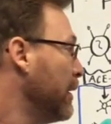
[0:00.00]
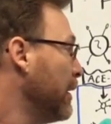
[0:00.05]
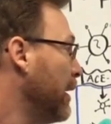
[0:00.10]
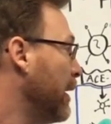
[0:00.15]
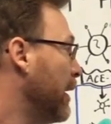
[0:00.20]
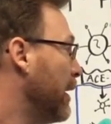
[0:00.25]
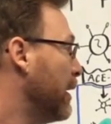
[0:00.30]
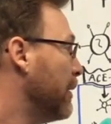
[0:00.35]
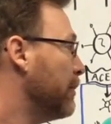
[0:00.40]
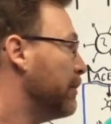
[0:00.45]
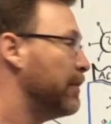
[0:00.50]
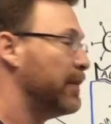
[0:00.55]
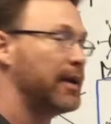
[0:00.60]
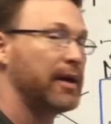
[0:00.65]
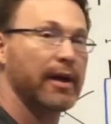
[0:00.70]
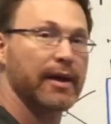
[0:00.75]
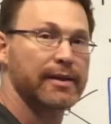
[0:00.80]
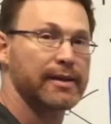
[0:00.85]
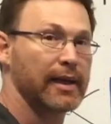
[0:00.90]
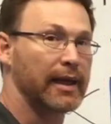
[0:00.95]
And
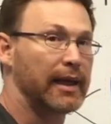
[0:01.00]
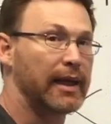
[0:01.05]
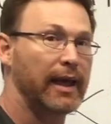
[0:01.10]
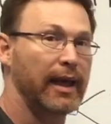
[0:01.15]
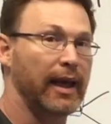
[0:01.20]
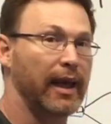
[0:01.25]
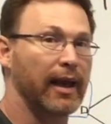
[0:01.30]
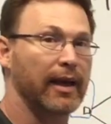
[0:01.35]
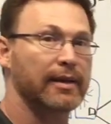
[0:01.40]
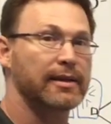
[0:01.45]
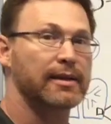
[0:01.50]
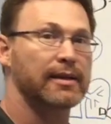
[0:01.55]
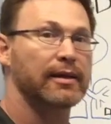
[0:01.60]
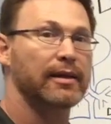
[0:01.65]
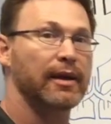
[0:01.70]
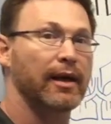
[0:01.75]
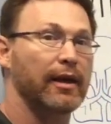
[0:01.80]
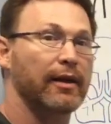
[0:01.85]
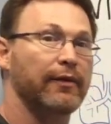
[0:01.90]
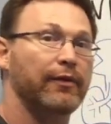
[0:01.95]
because they can't,
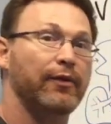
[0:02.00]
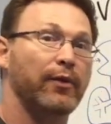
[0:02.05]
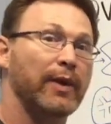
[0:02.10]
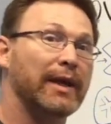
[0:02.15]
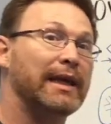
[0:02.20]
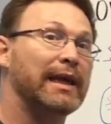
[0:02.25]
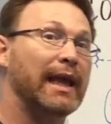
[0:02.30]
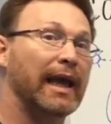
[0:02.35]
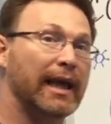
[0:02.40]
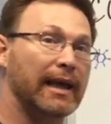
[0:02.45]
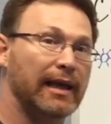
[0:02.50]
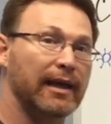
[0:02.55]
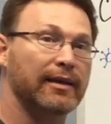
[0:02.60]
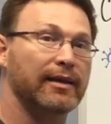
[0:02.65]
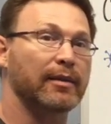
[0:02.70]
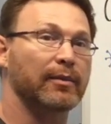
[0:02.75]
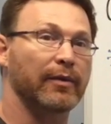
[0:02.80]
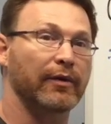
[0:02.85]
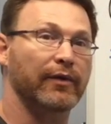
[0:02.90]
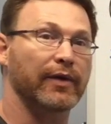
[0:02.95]
if we can't
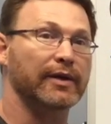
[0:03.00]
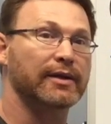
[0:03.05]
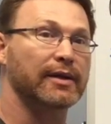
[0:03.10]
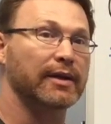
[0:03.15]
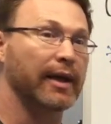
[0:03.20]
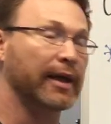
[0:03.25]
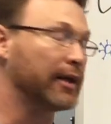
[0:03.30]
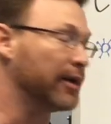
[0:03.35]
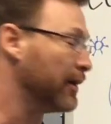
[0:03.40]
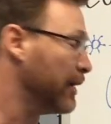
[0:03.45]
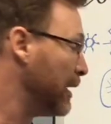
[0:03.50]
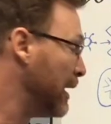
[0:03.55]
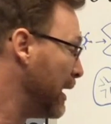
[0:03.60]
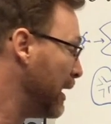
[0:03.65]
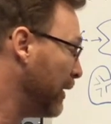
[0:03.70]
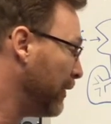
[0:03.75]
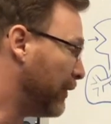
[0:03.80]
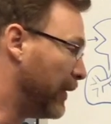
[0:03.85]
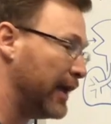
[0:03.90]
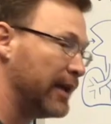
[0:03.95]
get them a ventilator,
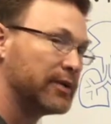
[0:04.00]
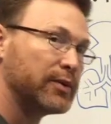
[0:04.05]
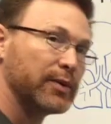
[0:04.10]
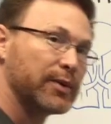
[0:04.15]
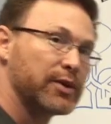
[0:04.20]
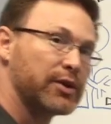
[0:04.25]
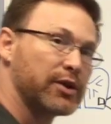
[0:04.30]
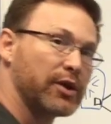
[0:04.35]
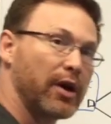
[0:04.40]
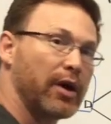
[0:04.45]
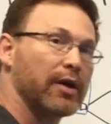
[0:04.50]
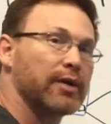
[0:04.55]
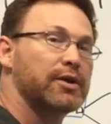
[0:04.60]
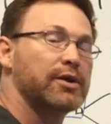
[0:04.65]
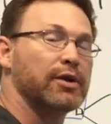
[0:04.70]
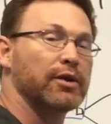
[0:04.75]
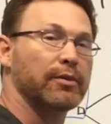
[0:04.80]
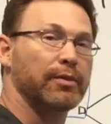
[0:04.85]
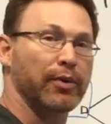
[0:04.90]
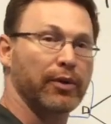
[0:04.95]
things will start
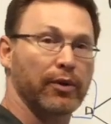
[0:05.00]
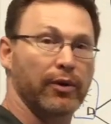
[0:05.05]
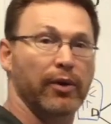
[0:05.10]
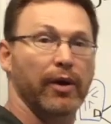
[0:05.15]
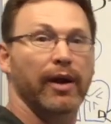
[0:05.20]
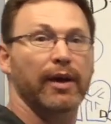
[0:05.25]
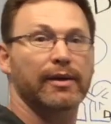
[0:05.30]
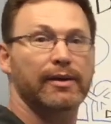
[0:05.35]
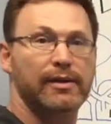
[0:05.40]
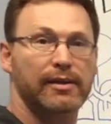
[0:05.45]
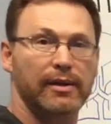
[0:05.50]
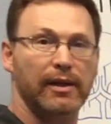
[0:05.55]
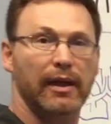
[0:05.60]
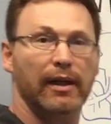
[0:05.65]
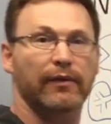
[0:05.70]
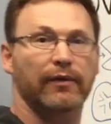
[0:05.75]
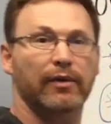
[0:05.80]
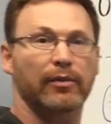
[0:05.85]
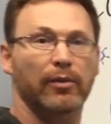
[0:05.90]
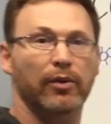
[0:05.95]
to progress
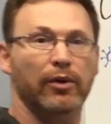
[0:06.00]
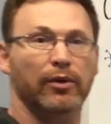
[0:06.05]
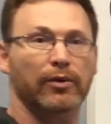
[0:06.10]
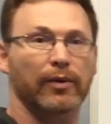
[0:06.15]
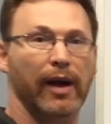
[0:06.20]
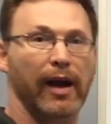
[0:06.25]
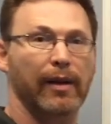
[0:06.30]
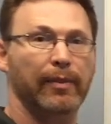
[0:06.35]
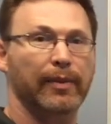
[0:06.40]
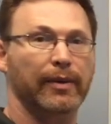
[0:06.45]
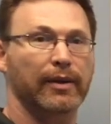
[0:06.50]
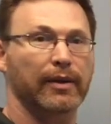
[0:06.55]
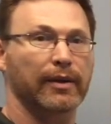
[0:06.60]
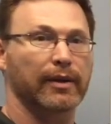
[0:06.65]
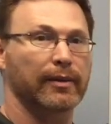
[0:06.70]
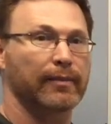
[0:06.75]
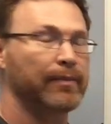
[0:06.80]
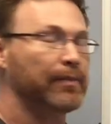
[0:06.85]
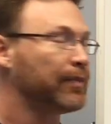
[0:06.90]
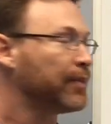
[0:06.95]
even more
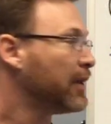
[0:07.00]
rapidly.